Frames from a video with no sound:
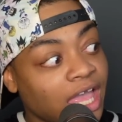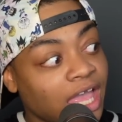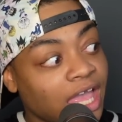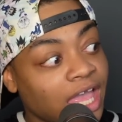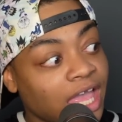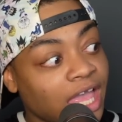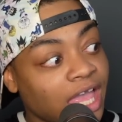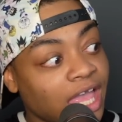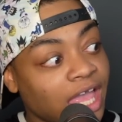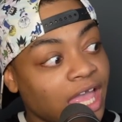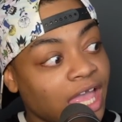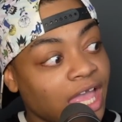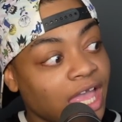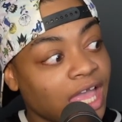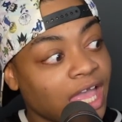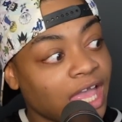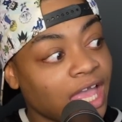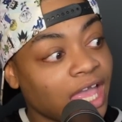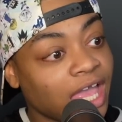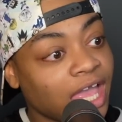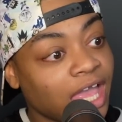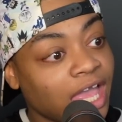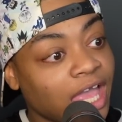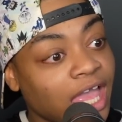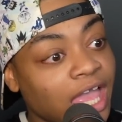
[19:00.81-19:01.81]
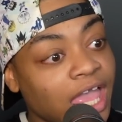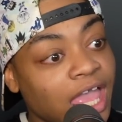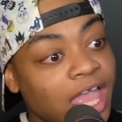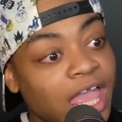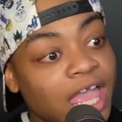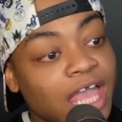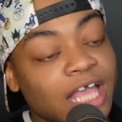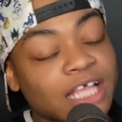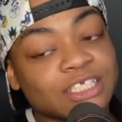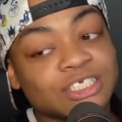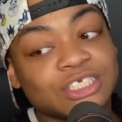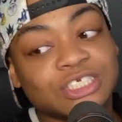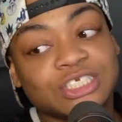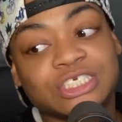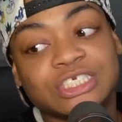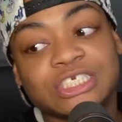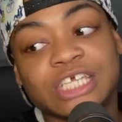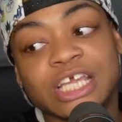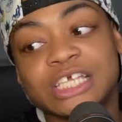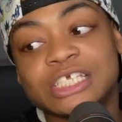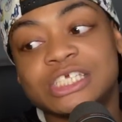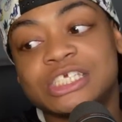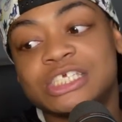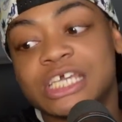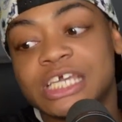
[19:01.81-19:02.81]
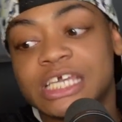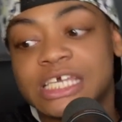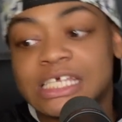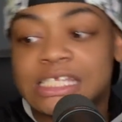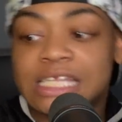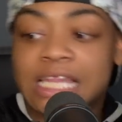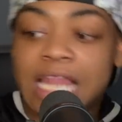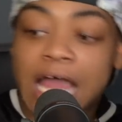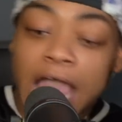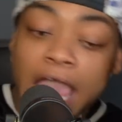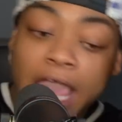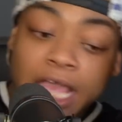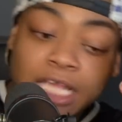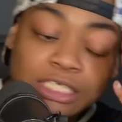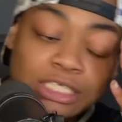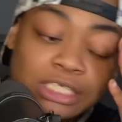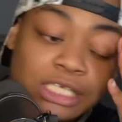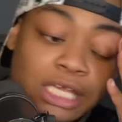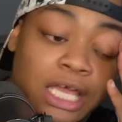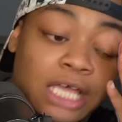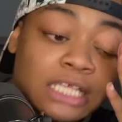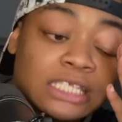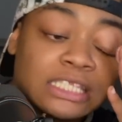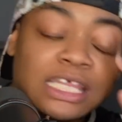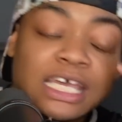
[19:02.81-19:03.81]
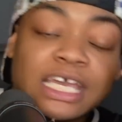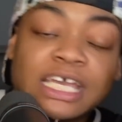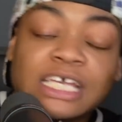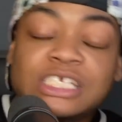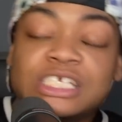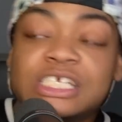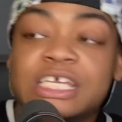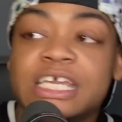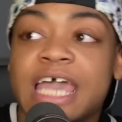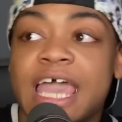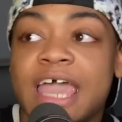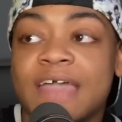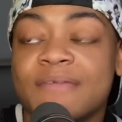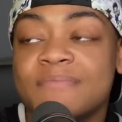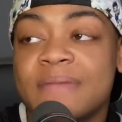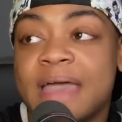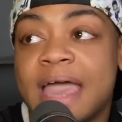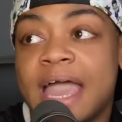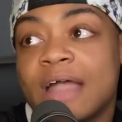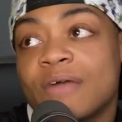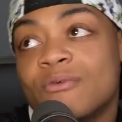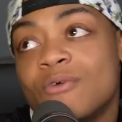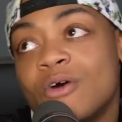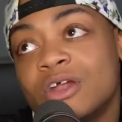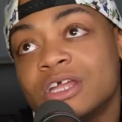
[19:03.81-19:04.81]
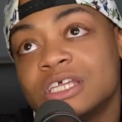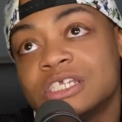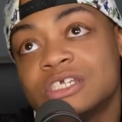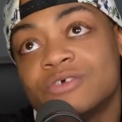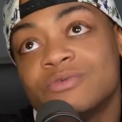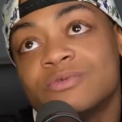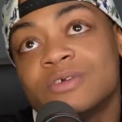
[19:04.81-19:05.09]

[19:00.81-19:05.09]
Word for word: She's such good TV. She, she's like, because thing is, she came back wanting to